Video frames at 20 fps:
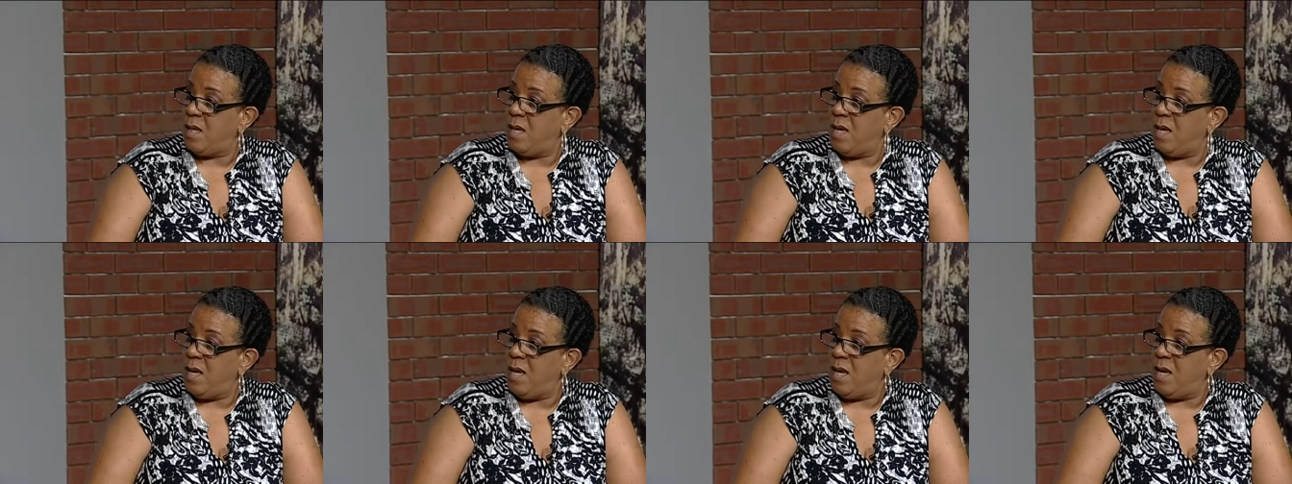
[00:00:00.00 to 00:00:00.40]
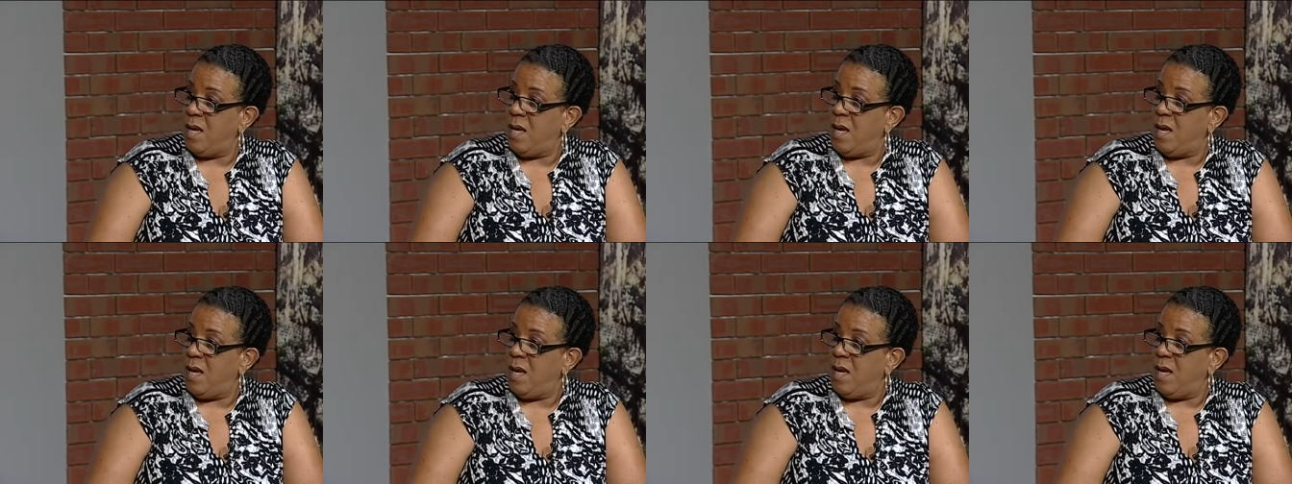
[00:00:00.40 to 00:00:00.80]

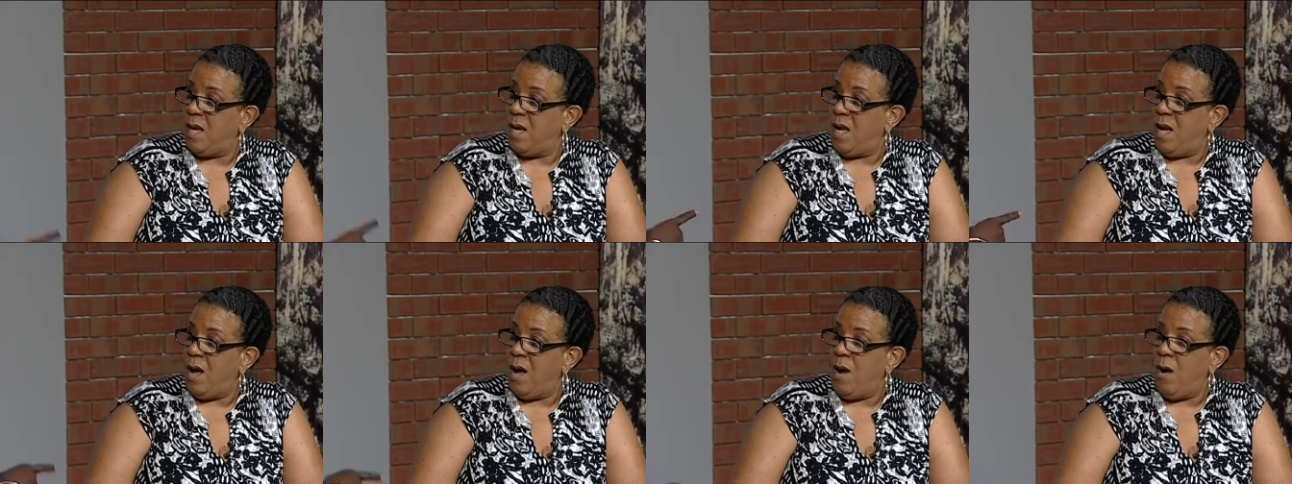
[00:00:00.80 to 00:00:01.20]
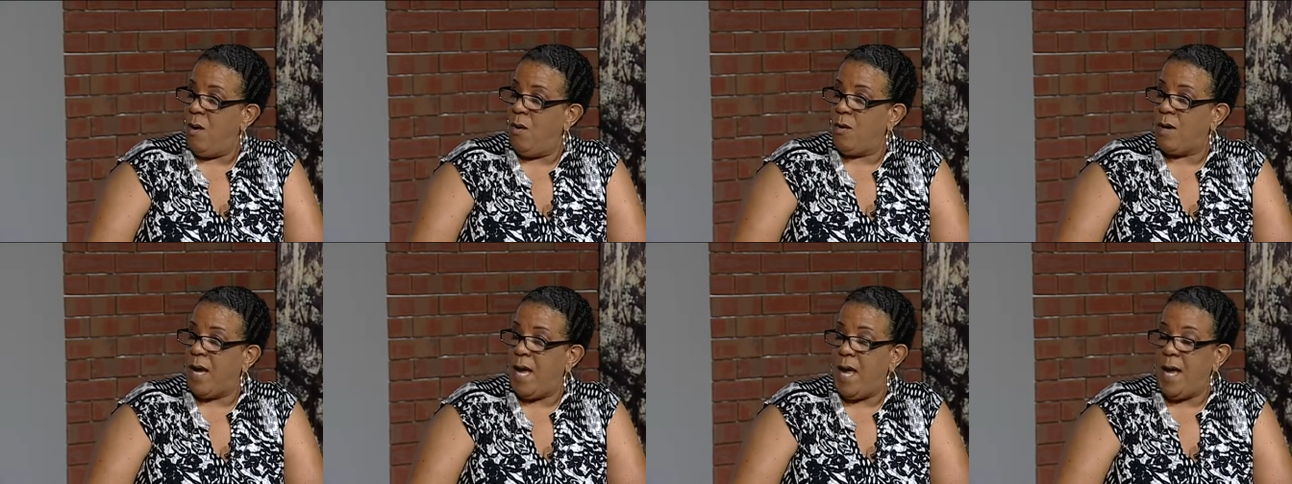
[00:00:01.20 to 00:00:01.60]
Yes, let's talk about
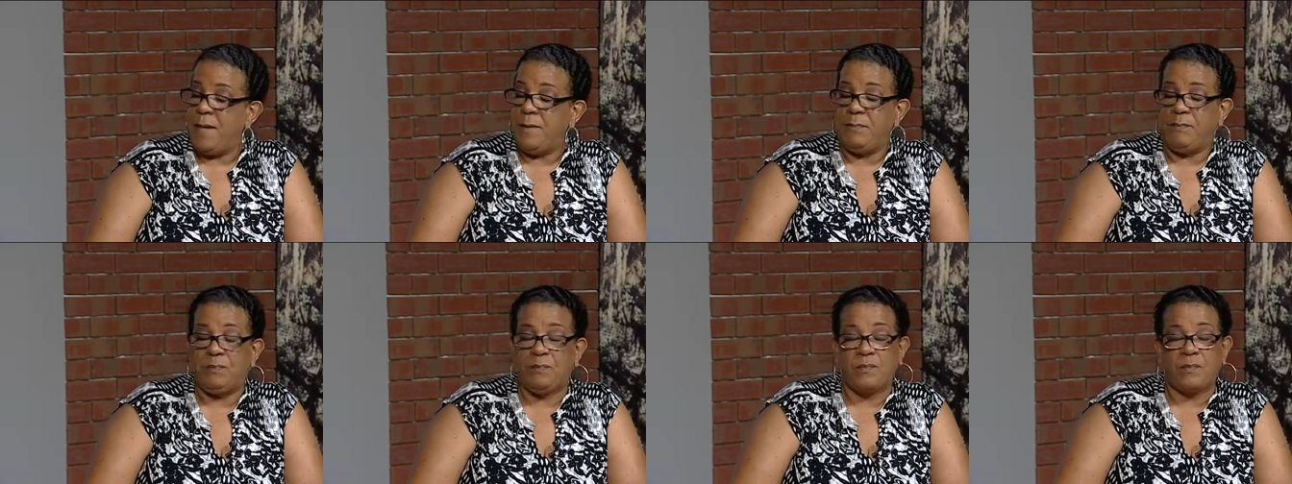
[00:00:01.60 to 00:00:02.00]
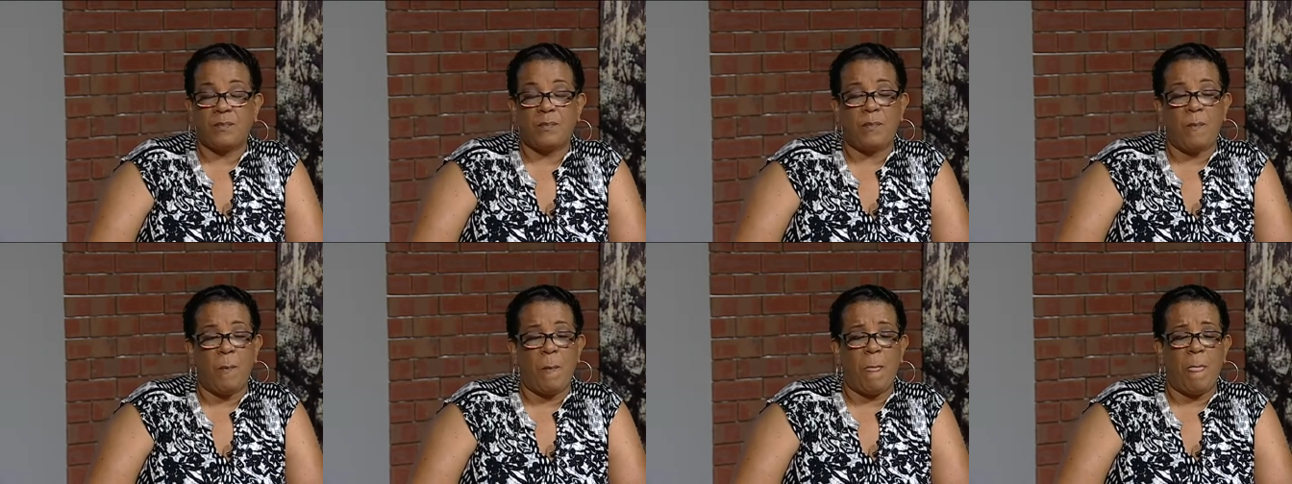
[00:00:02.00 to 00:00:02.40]
okay. that. Okay. Let's
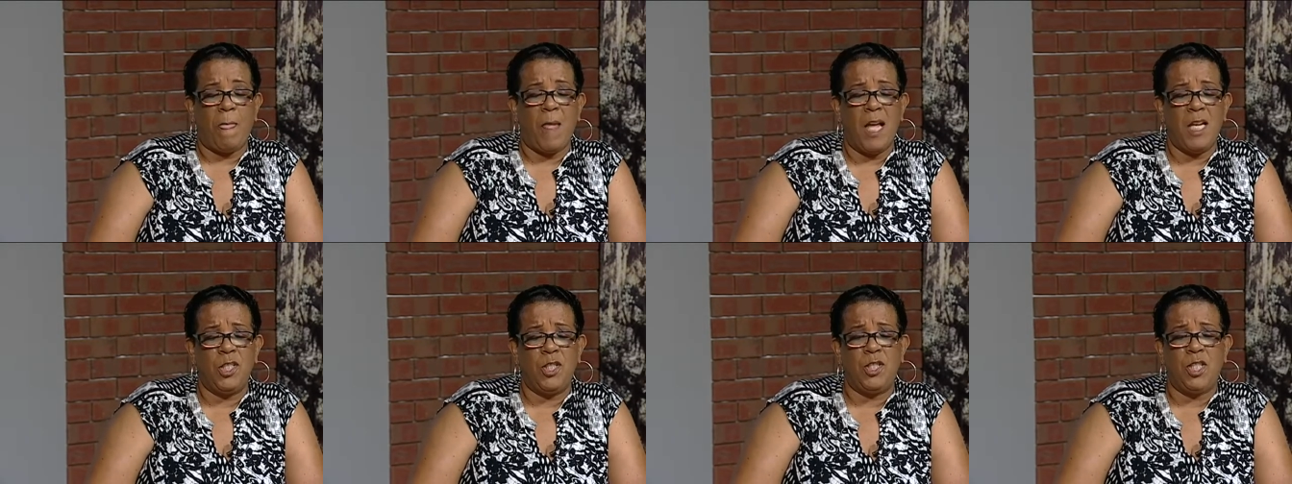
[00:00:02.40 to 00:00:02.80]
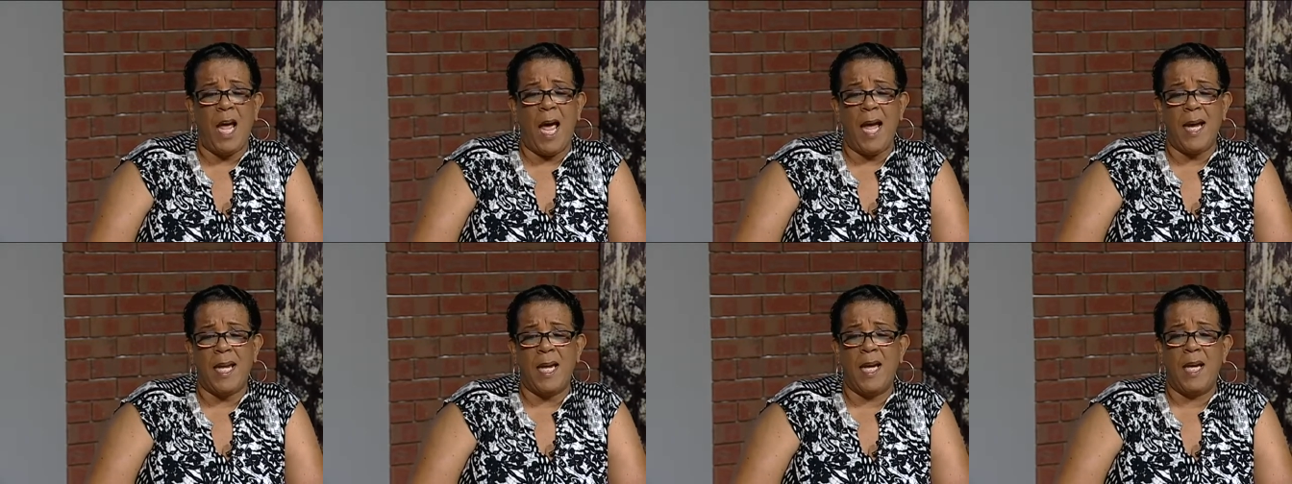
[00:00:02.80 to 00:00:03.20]
talk about that.
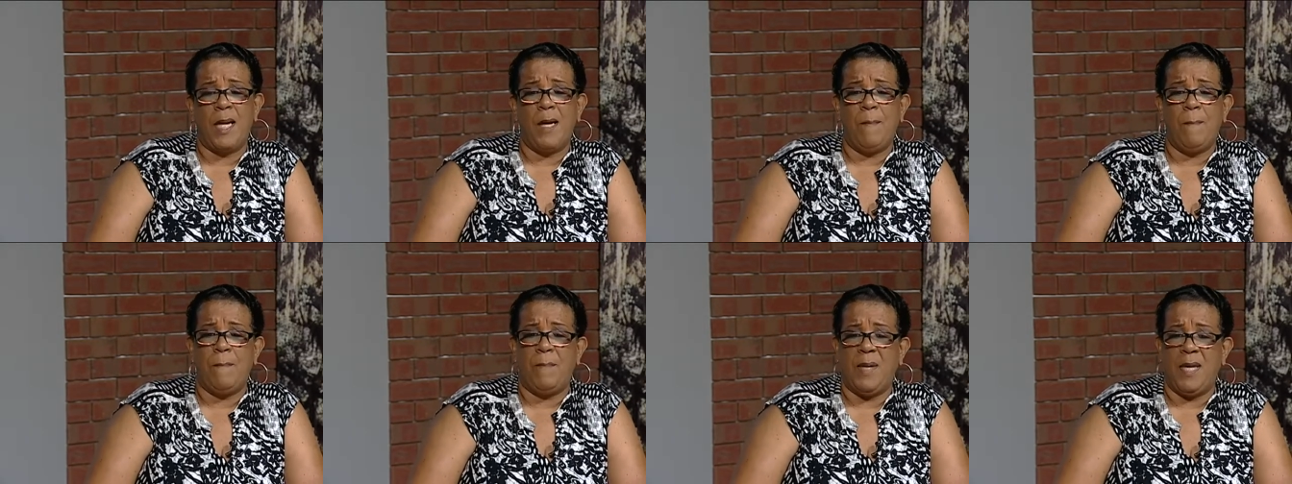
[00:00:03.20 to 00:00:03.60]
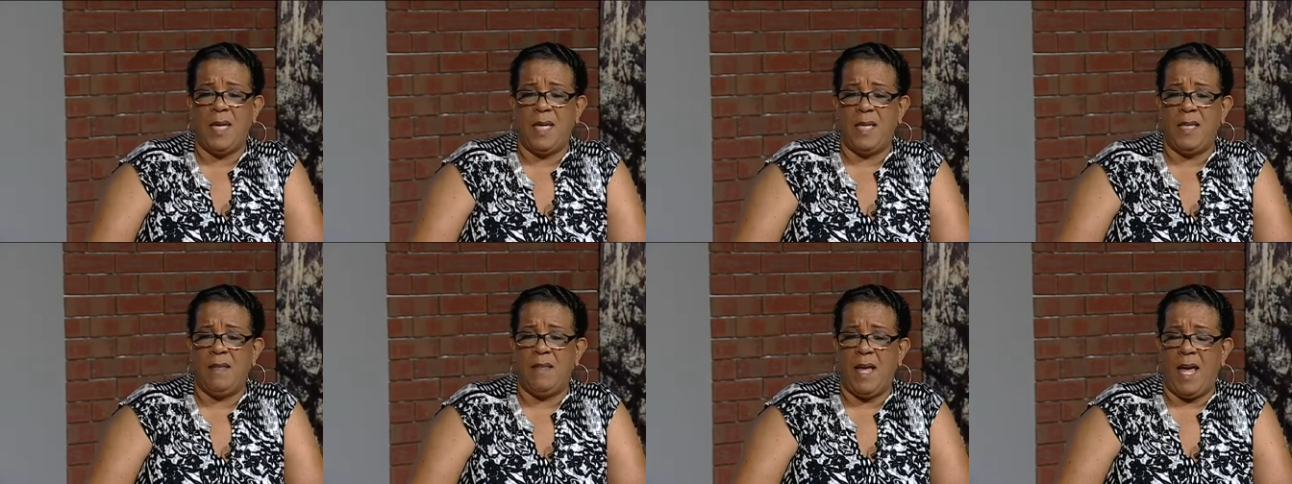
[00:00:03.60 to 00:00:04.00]
Shacking can
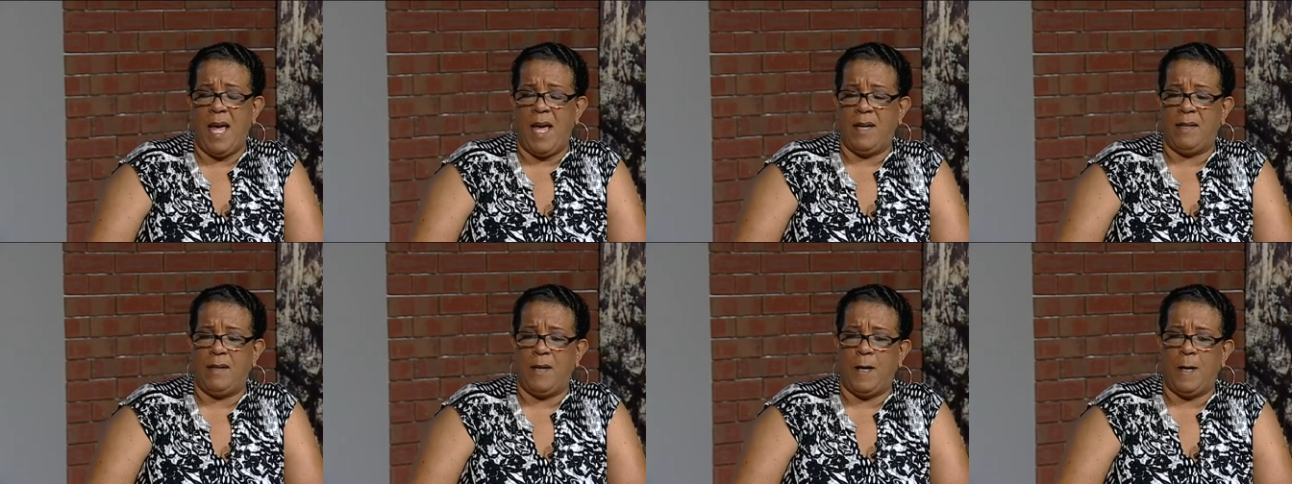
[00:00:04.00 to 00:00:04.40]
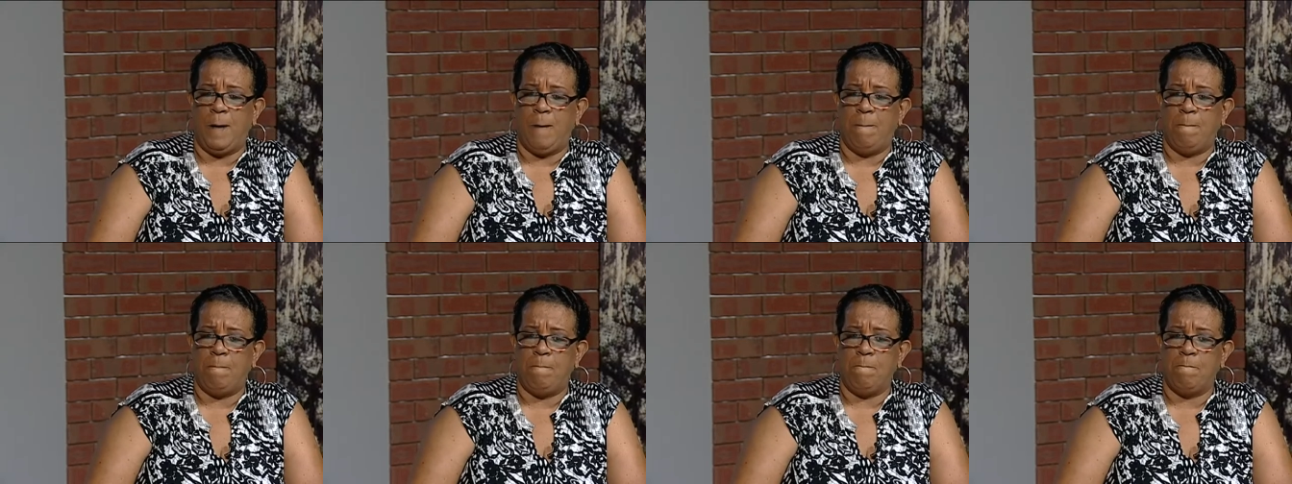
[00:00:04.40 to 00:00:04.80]
be that
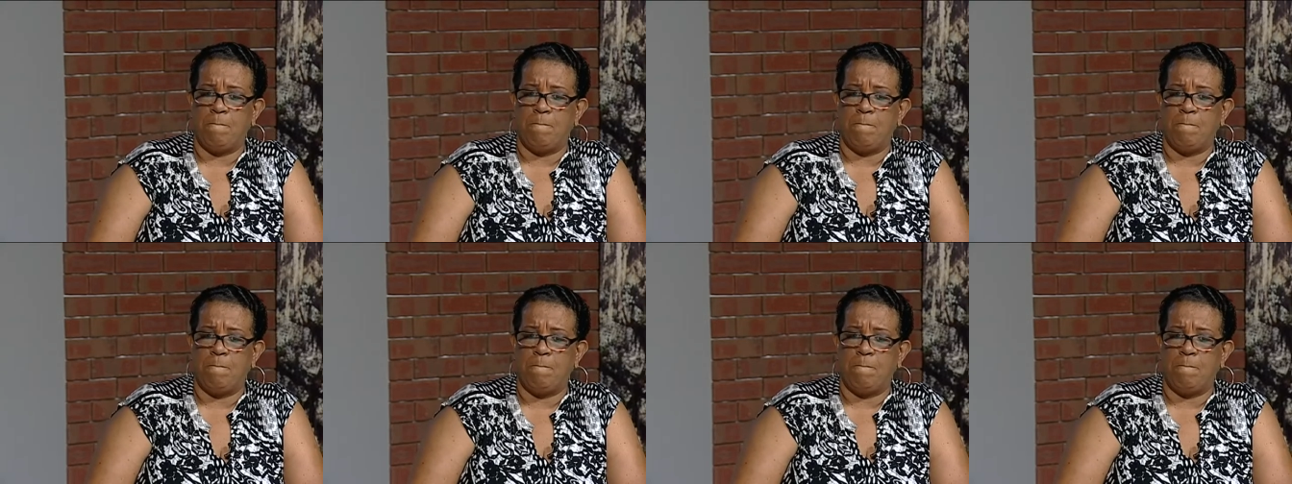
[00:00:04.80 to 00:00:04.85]
um,